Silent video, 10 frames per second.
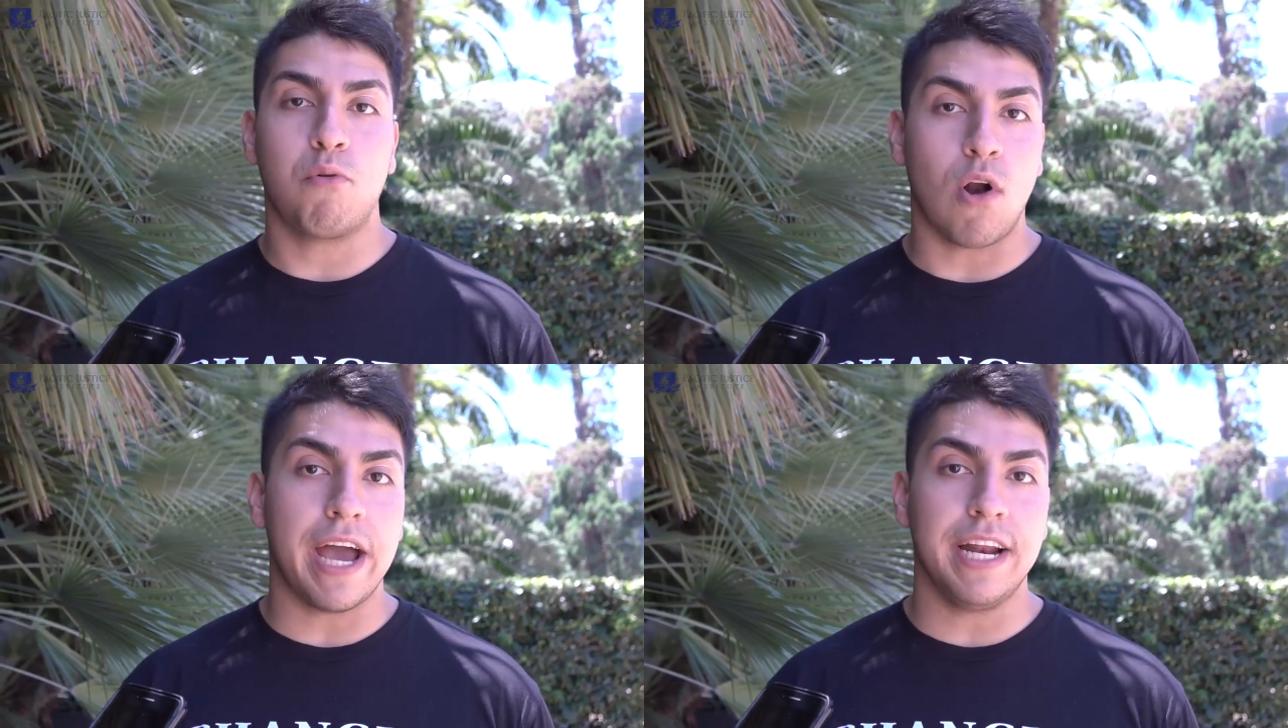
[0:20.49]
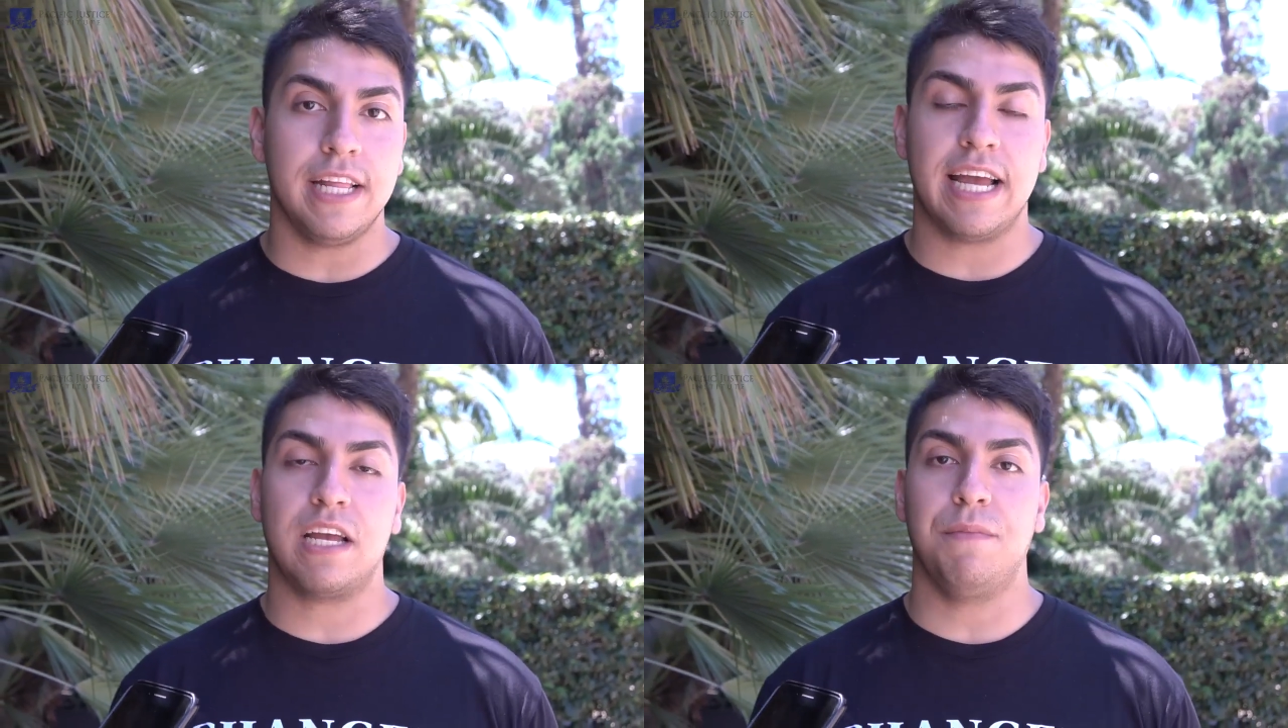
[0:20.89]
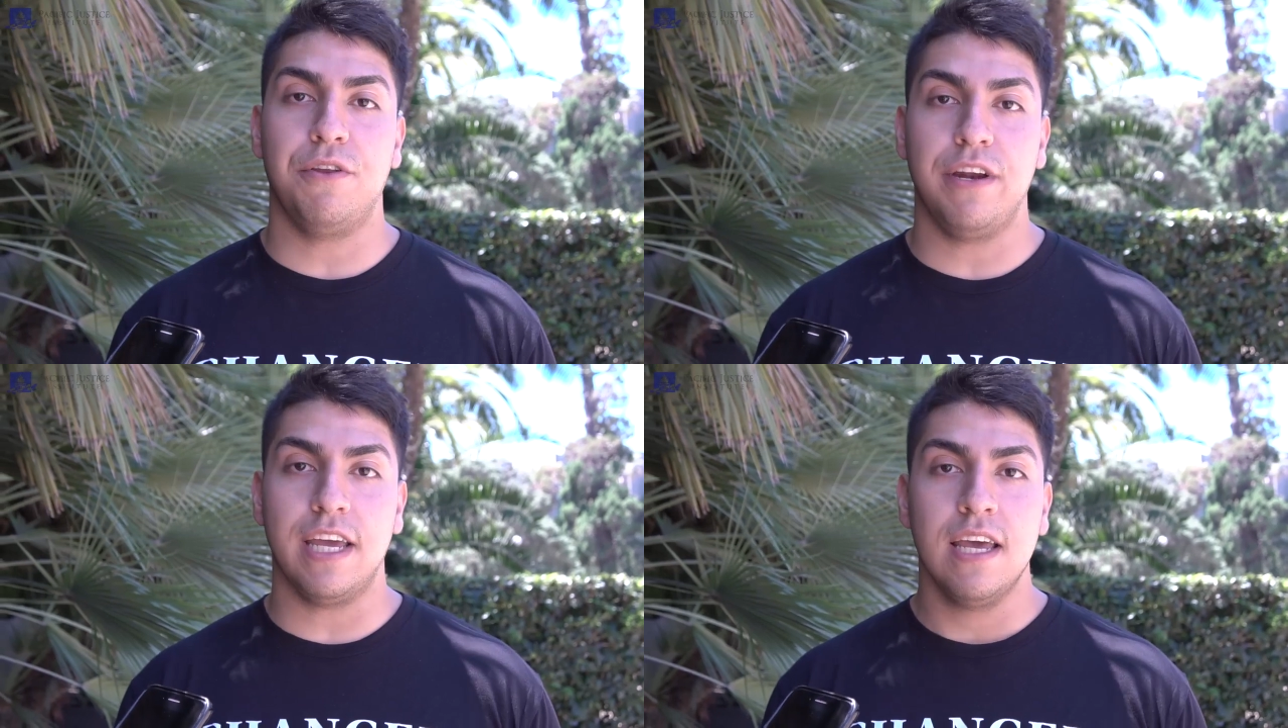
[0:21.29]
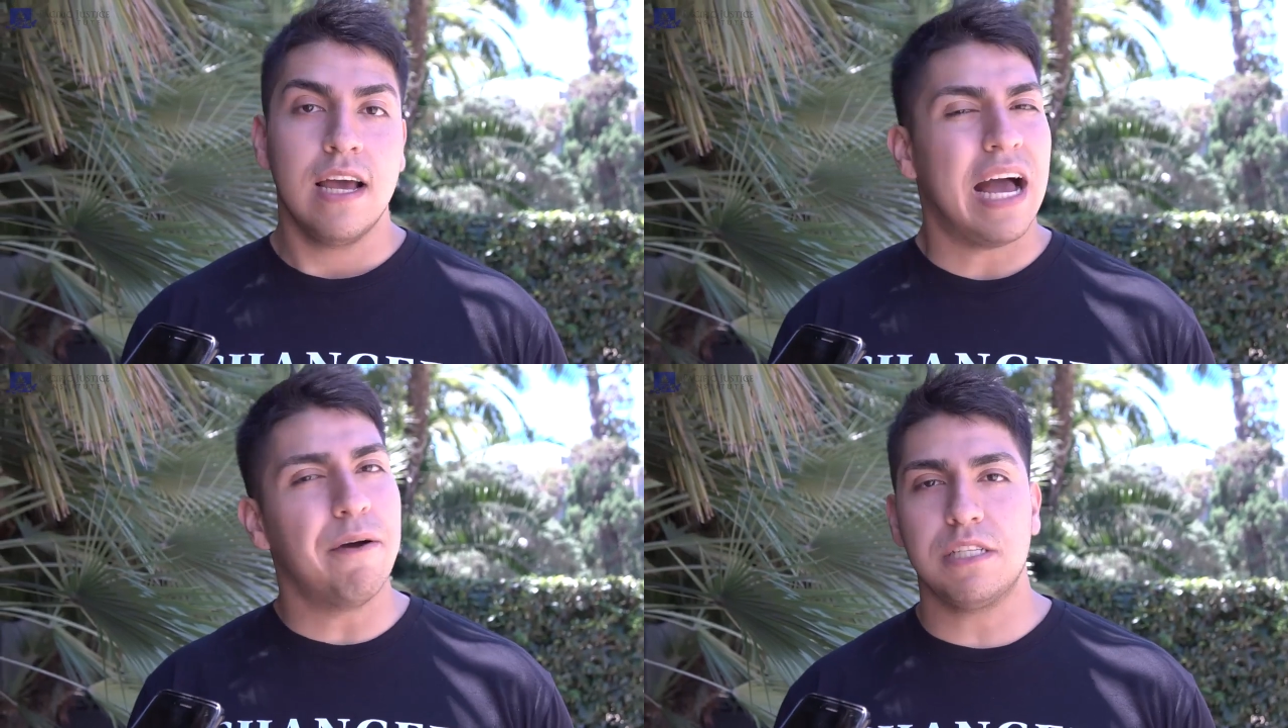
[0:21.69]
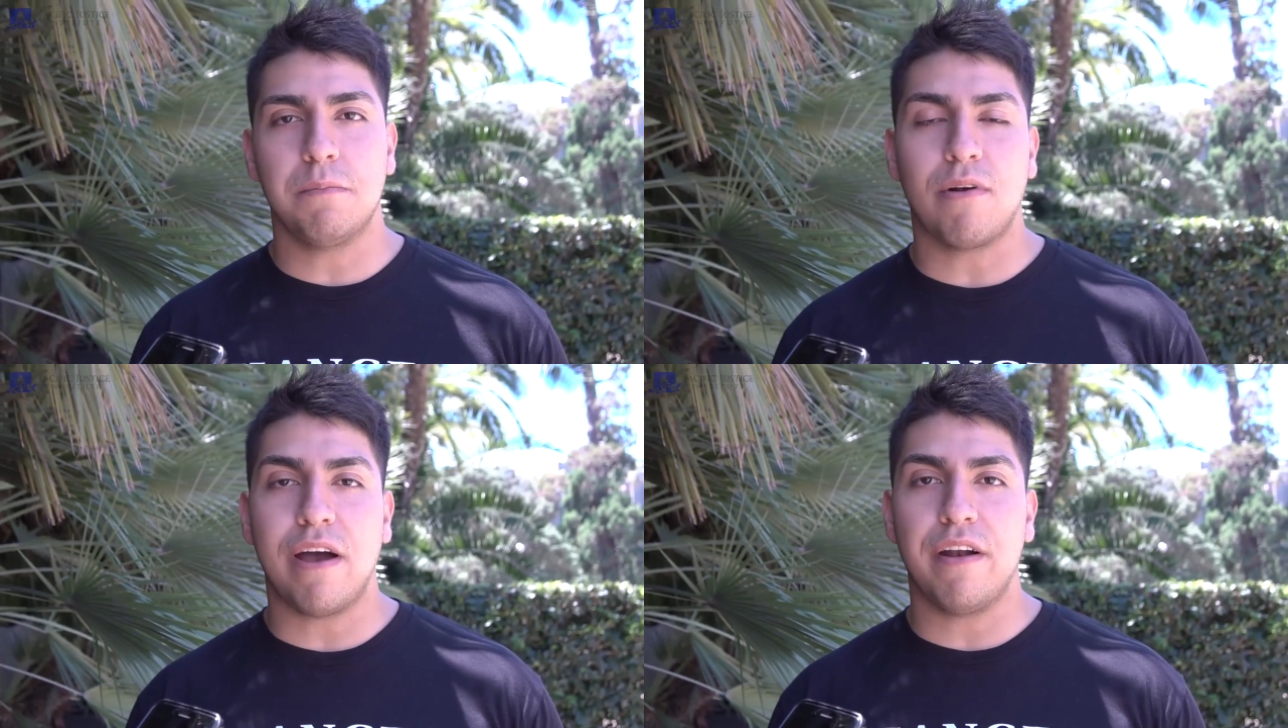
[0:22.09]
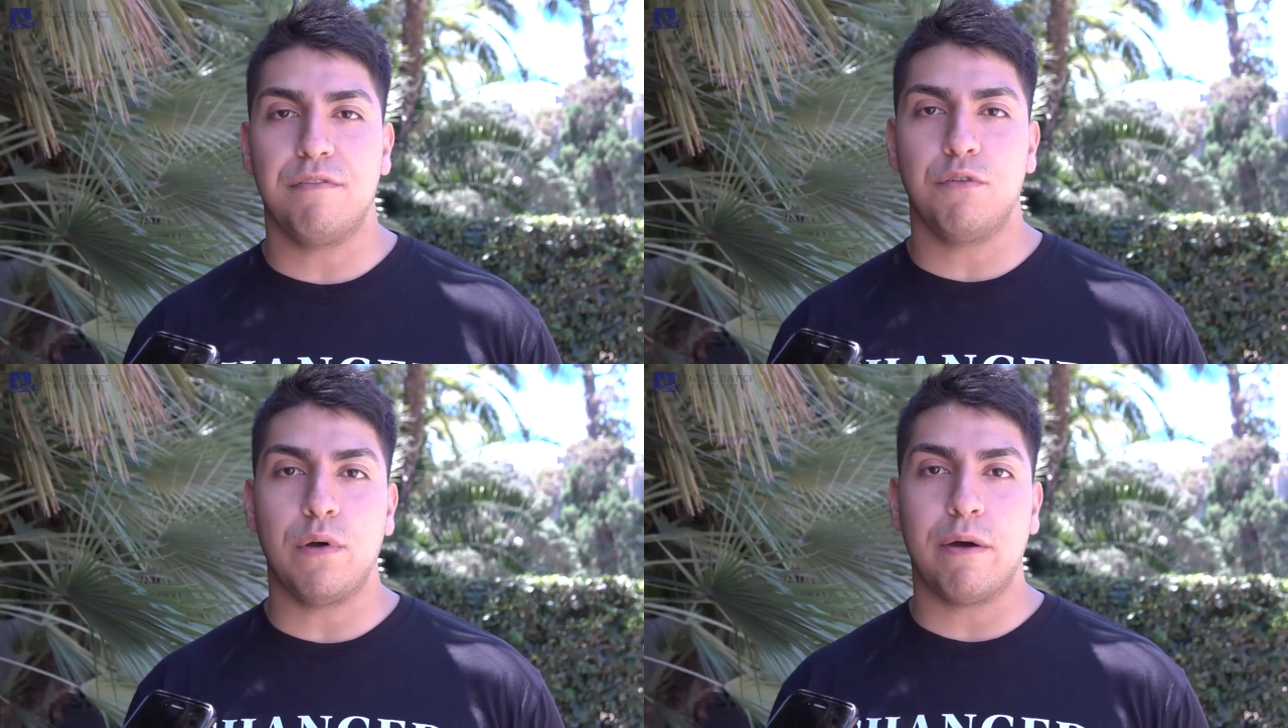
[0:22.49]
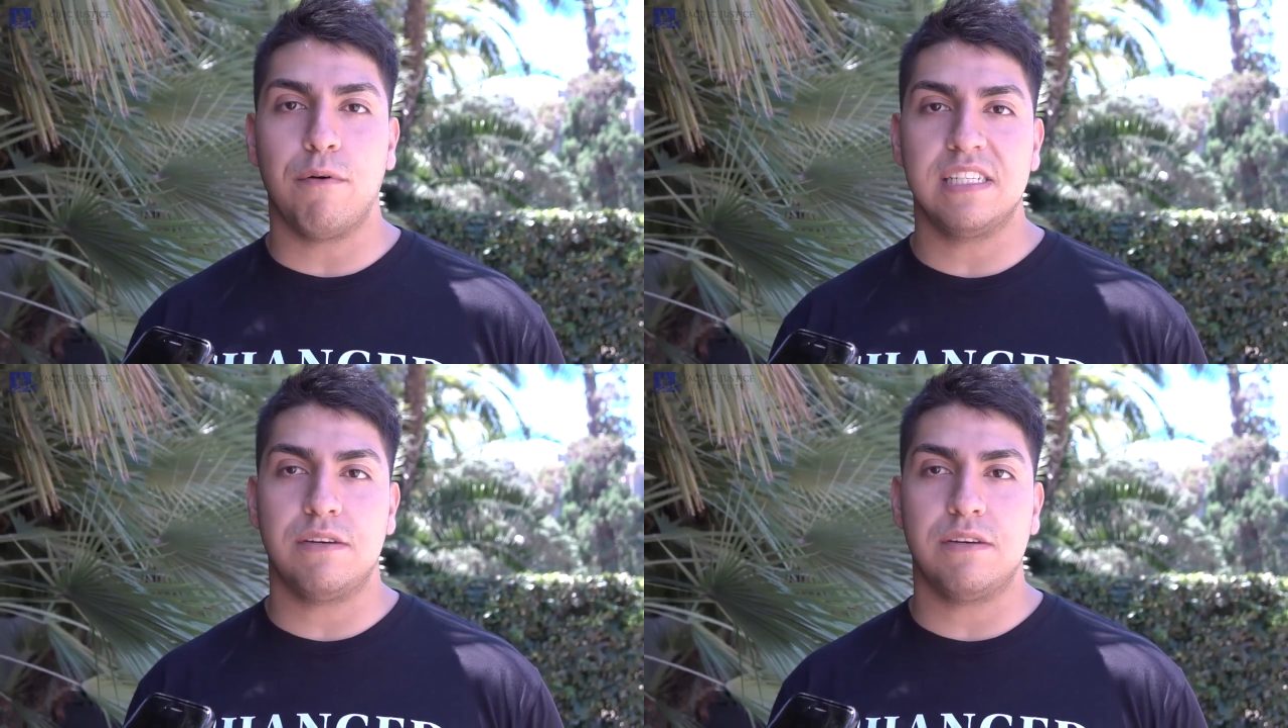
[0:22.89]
pride in that community. I wasn't proud of who I was.